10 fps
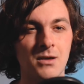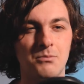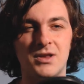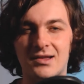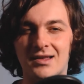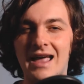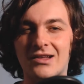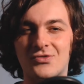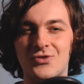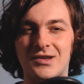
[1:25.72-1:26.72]
But as an
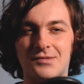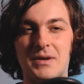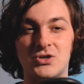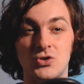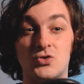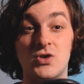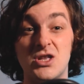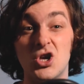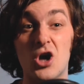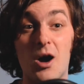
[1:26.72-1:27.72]
extra special
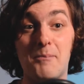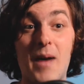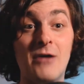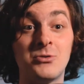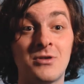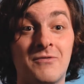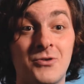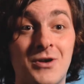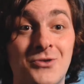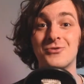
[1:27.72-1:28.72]
treat, you got a £1 off
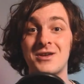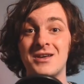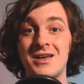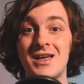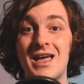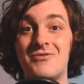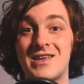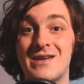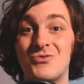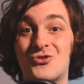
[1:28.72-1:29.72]
your entry if you
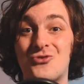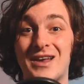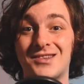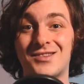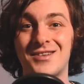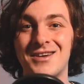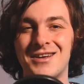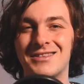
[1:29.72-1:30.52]
came dressed